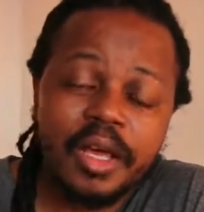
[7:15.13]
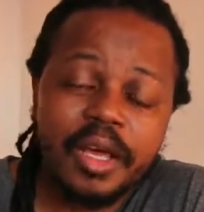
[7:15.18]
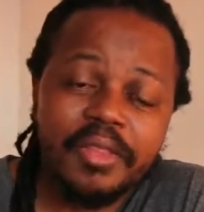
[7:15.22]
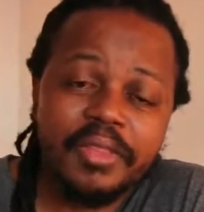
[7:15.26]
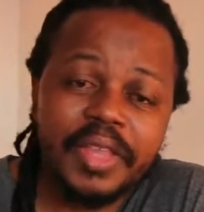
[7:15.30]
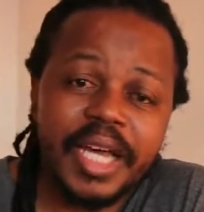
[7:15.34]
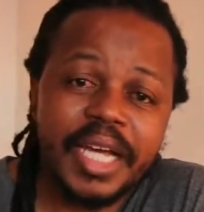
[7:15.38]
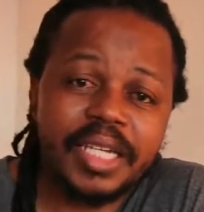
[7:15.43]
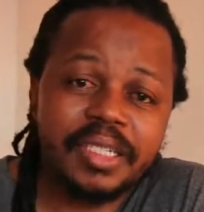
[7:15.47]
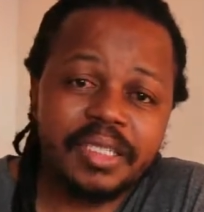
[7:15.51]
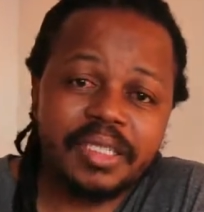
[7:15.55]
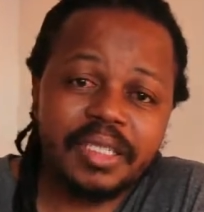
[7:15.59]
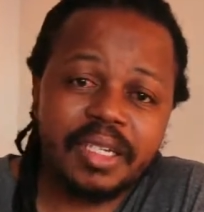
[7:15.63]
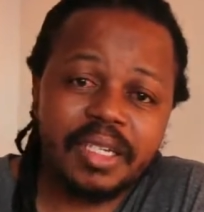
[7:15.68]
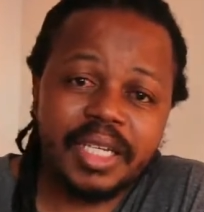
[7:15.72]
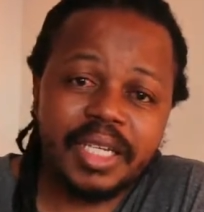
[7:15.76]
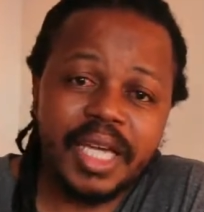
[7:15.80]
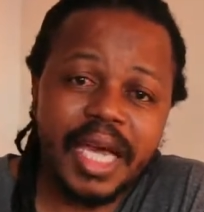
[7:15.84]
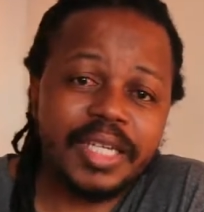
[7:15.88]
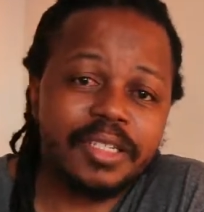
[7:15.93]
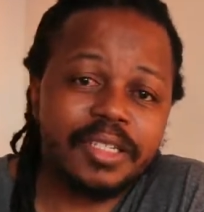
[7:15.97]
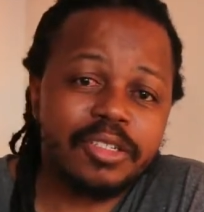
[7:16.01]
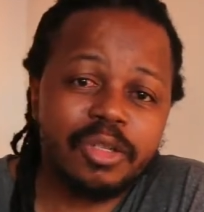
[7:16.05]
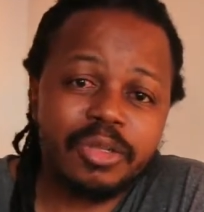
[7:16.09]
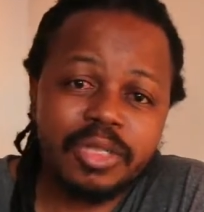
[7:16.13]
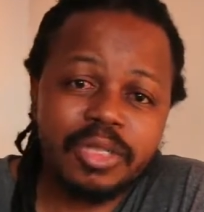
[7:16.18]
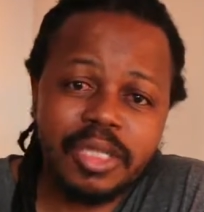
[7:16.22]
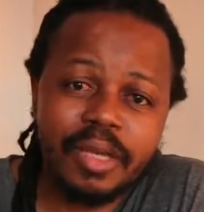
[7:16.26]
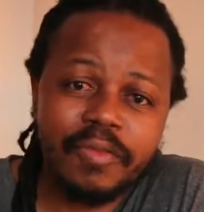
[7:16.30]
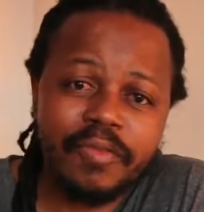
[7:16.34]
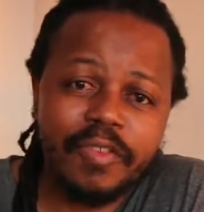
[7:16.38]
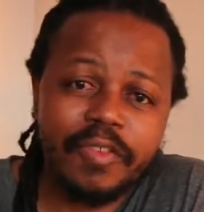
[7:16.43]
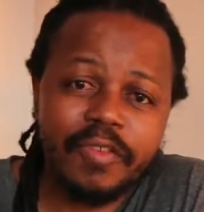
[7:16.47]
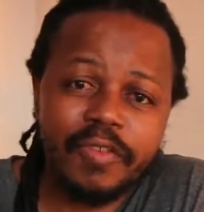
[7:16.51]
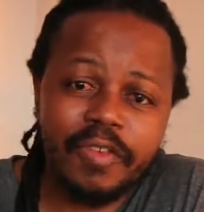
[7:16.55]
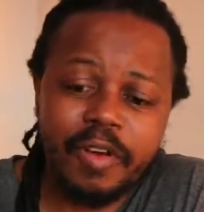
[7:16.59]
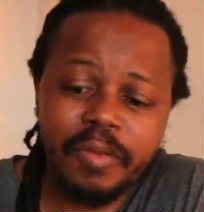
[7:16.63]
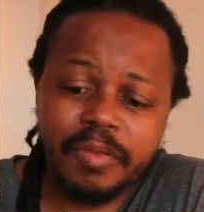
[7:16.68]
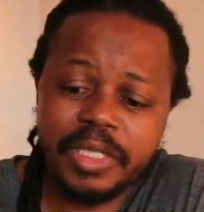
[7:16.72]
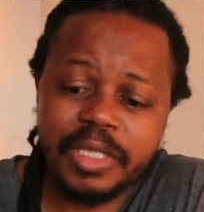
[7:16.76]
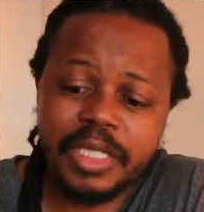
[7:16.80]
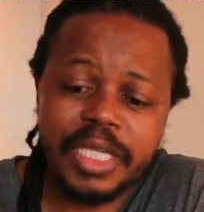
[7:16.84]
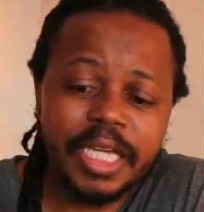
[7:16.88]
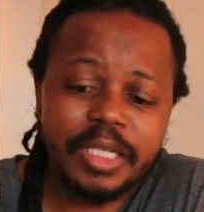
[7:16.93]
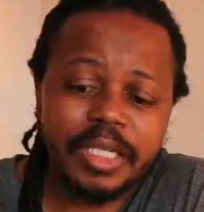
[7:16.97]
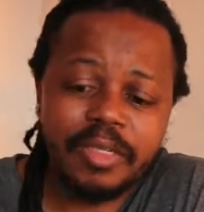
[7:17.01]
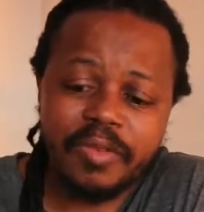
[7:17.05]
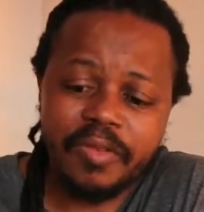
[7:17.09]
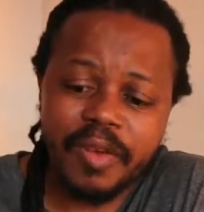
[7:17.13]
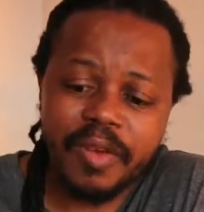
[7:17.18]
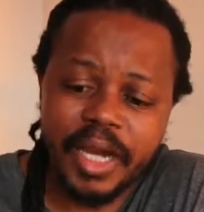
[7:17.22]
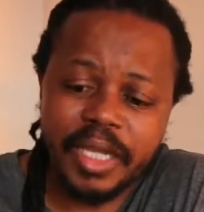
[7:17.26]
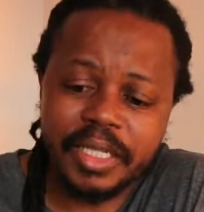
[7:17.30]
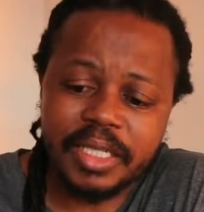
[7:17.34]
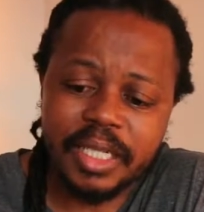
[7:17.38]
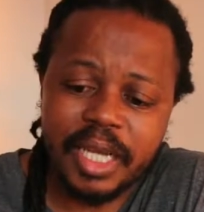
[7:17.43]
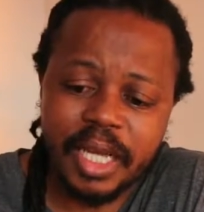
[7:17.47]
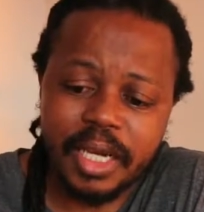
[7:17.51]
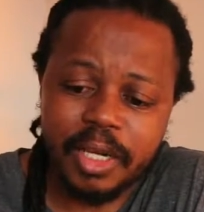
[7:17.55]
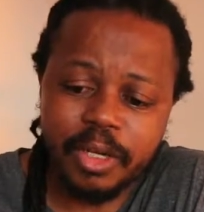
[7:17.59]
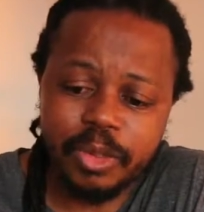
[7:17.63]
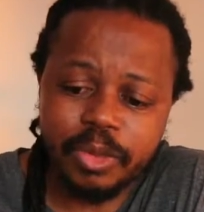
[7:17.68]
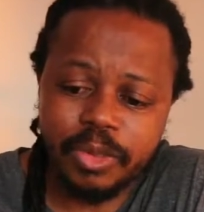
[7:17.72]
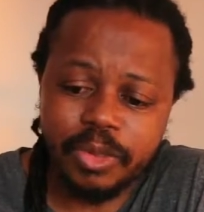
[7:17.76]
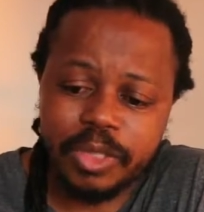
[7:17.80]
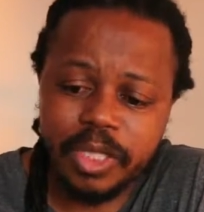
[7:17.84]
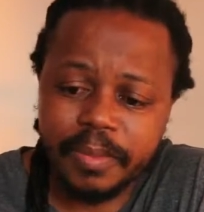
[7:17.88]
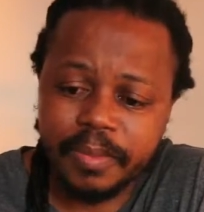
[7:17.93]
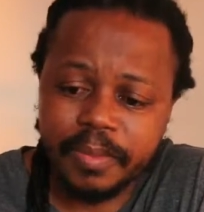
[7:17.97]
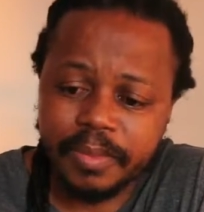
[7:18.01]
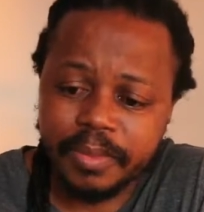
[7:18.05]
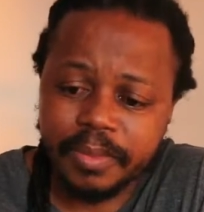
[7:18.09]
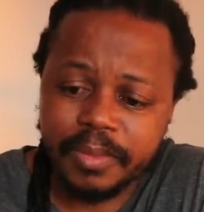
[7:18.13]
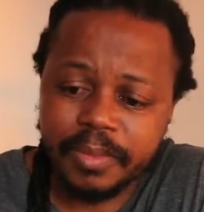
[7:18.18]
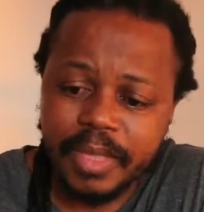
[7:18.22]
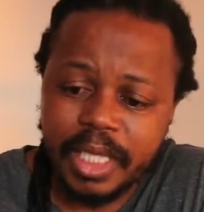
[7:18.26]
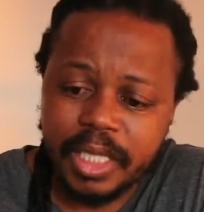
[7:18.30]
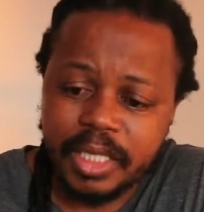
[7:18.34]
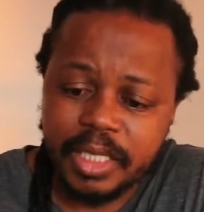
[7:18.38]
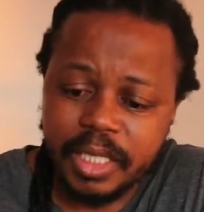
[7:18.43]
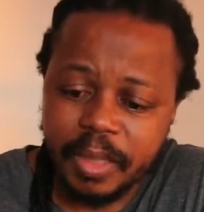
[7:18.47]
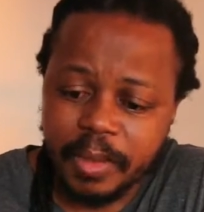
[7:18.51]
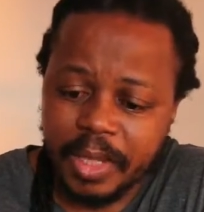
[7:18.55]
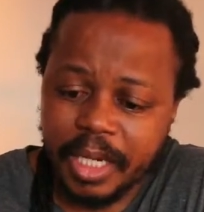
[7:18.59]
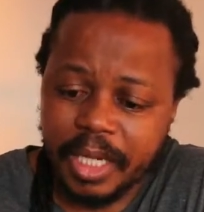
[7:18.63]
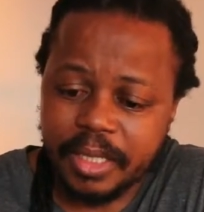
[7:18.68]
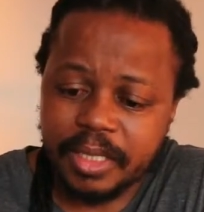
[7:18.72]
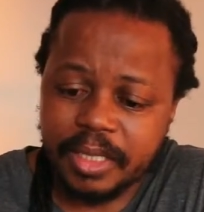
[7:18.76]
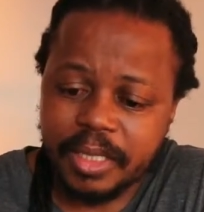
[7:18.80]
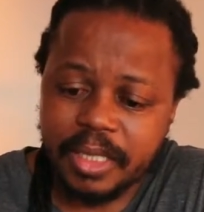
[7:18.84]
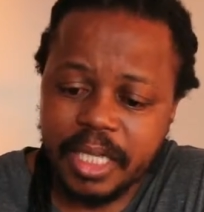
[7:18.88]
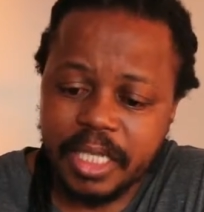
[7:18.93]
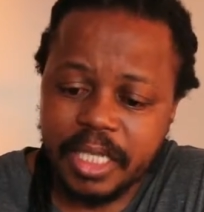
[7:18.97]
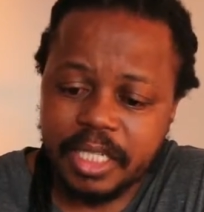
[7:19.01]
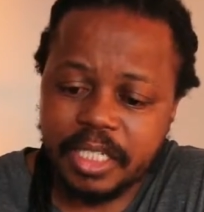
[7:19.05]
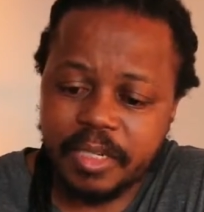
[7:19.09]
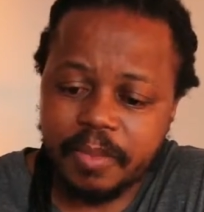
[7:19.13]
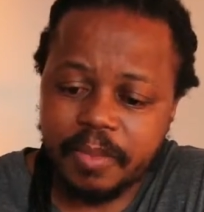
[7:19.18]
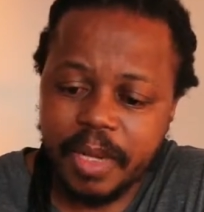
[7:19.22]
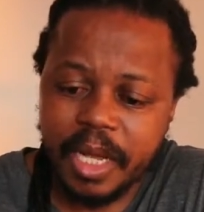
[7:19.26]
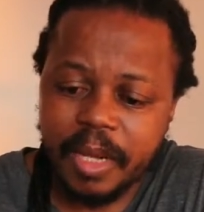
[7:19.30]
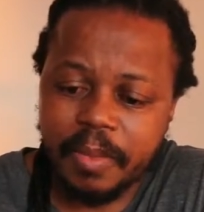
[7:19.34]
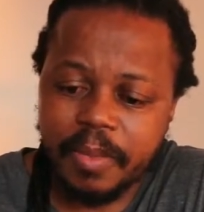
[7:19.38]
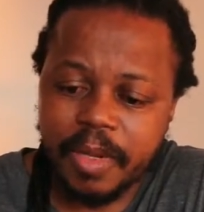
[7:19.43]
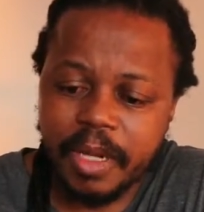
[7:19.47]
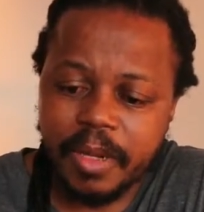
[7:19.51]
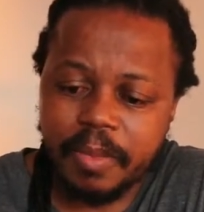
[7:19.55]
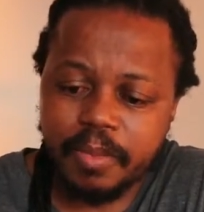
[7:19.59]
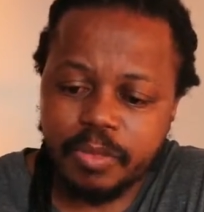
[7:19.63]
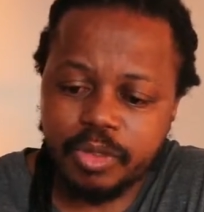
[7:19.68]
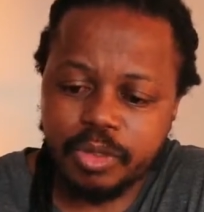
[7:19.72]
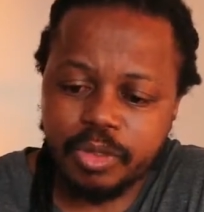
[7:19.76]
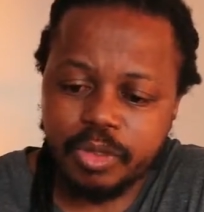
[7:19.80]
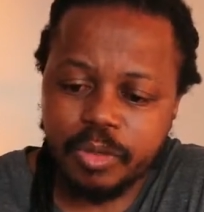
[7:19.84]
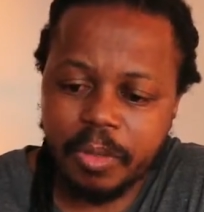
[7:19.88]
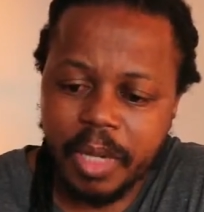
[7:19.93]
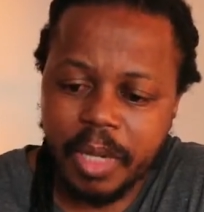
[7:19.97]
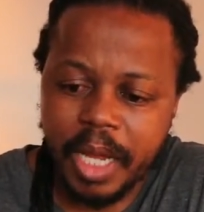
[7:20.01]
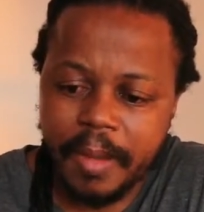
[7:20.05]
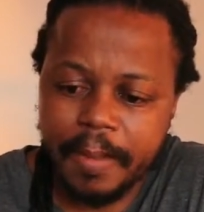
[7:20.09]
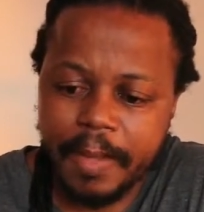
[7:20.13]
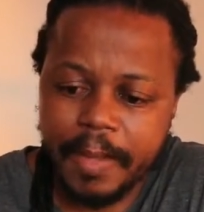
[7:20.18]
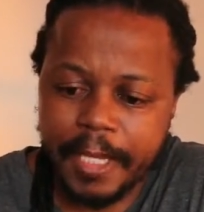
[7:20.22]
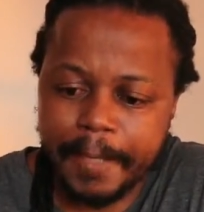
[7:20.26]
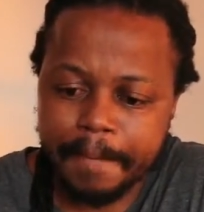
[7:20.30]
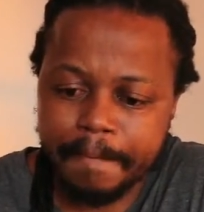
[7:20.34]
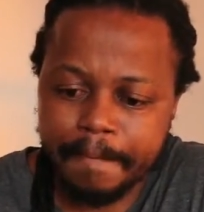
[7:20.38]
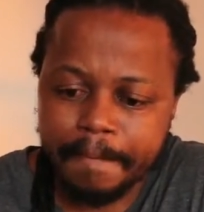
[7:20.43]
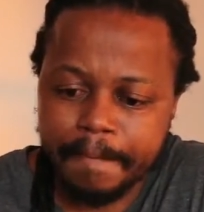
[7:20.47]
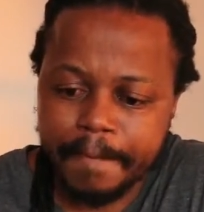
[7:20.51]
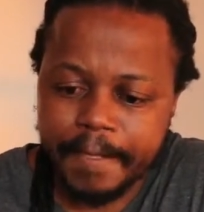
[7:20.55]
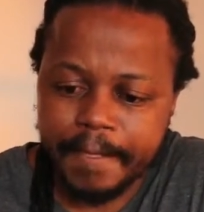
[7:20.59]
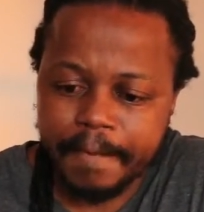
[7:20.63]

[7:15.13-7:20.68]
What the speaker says: that guys don't suffer from stage fright and lose. Someone else says Shibaba Mutumbami.